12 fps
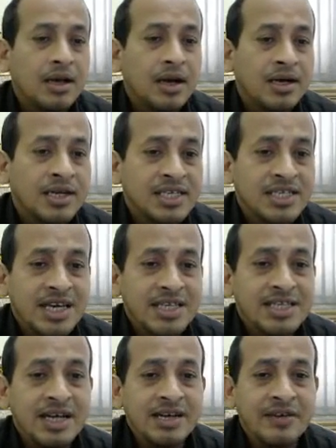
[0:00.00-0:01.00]

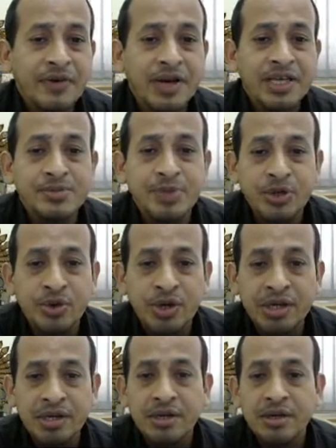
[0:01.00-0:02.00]
Discuss the difference
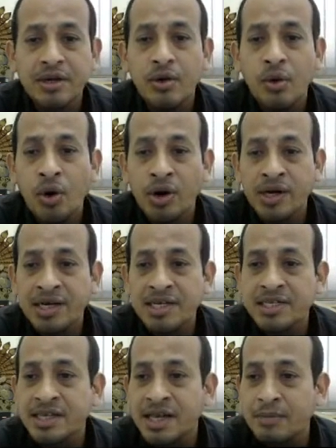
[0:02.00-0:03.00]
between
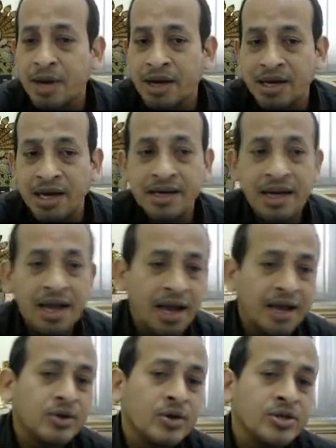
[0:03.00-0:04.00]
organizational market
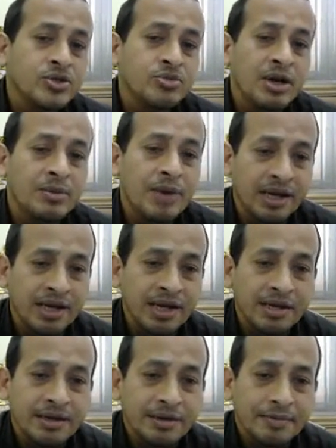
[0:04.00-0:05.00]
and consumer
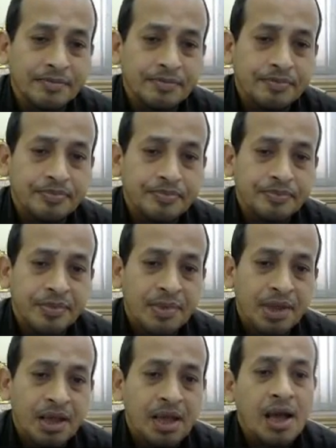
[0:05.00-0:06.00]
market.
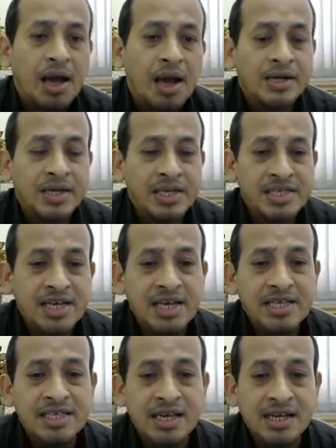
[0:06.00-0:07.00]

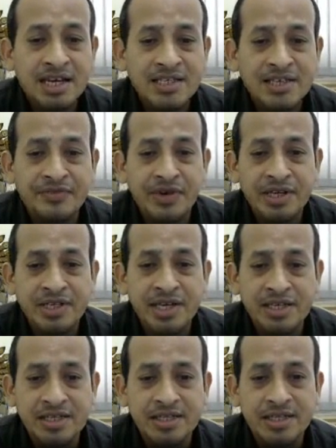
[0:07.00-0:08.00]
Discuss
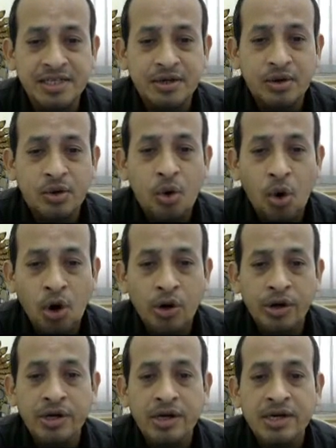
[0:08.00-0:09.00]
classifications
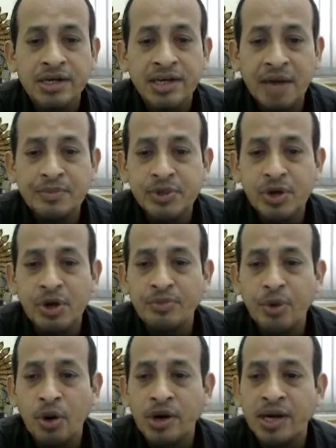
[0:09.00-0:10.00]
or types
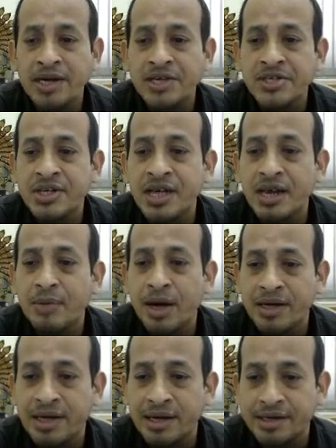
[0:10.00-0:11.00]
of organizational
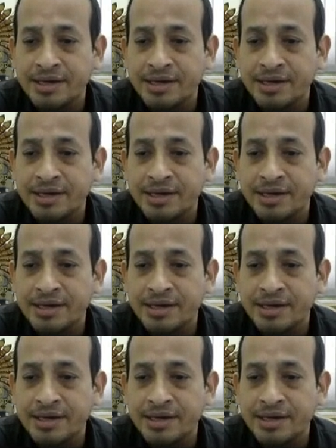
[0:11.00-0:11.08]
market.